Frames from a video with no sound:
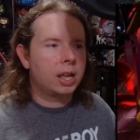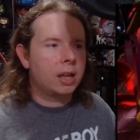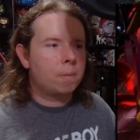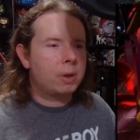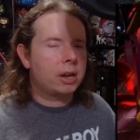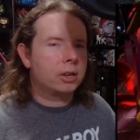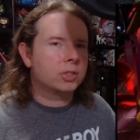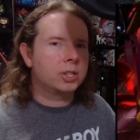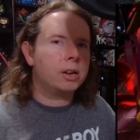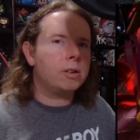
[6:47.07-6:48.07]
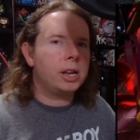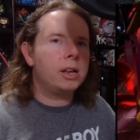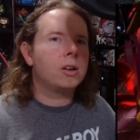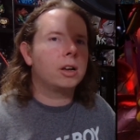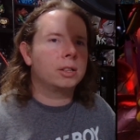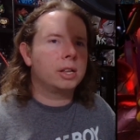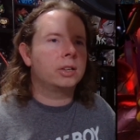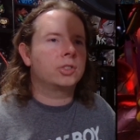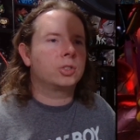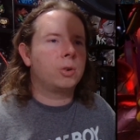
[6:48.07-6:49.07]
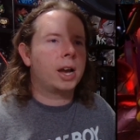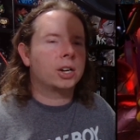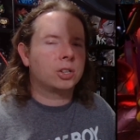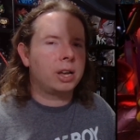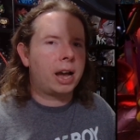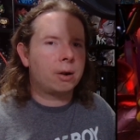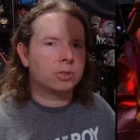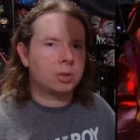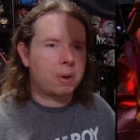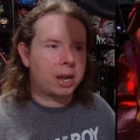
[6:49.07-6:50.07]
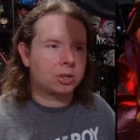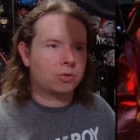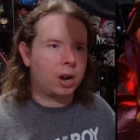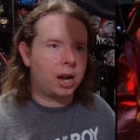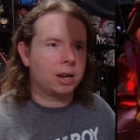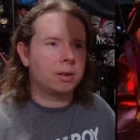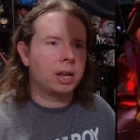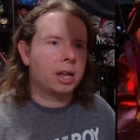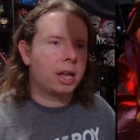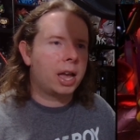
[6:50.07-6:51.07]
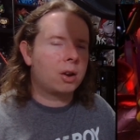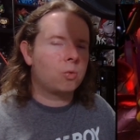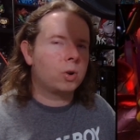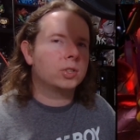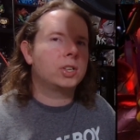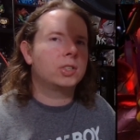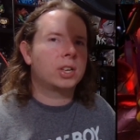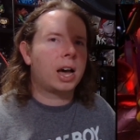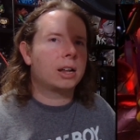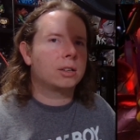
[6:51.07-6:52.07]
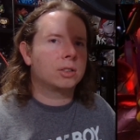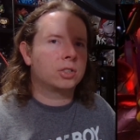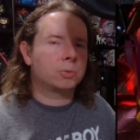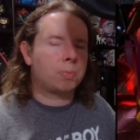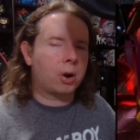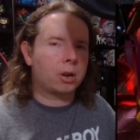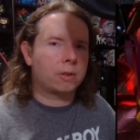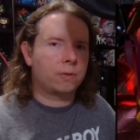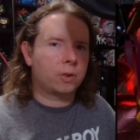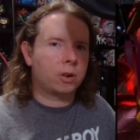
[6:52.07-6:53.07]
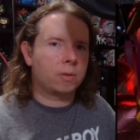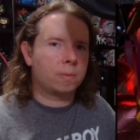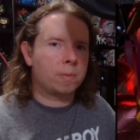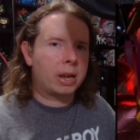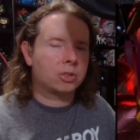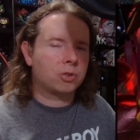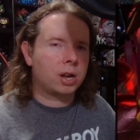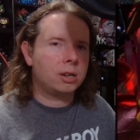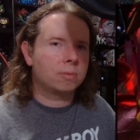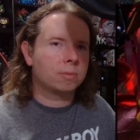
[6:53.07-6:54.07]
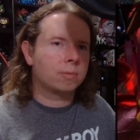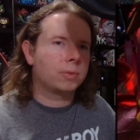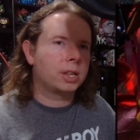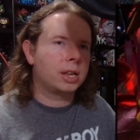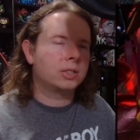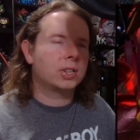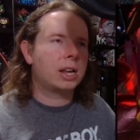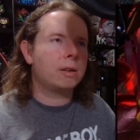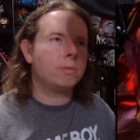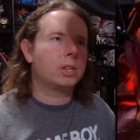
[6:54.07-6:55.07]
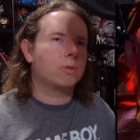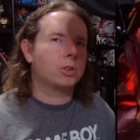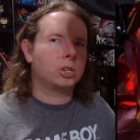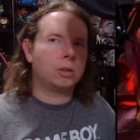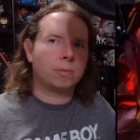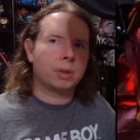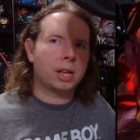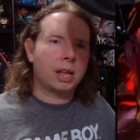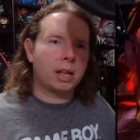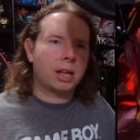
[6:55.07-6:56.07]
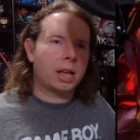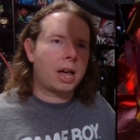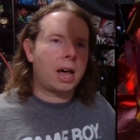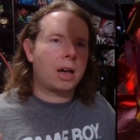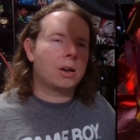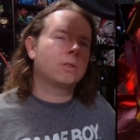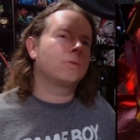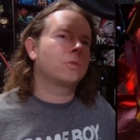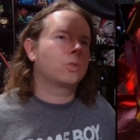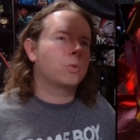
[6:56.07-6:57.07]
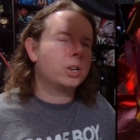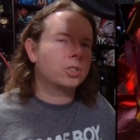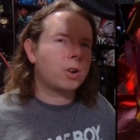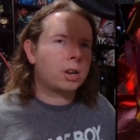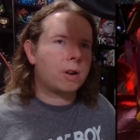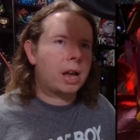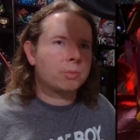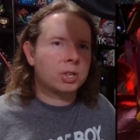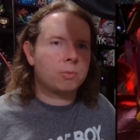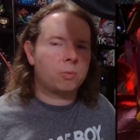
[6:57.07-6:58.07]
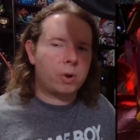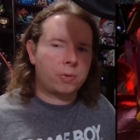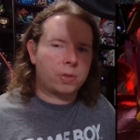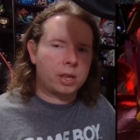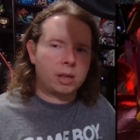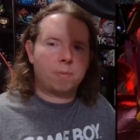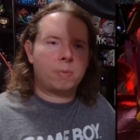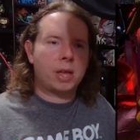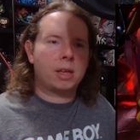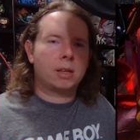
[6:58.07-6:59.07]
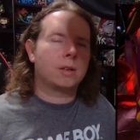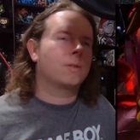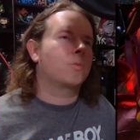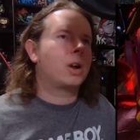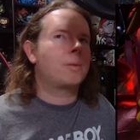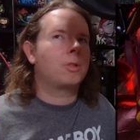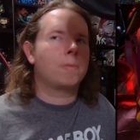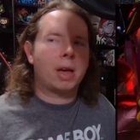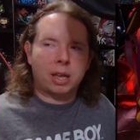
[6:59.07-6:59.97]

because they're in on this to actually oust Megatron. And once he's got the spark for Megatron inside him, the original, uh, Quickstrike grabs him with the big primal mech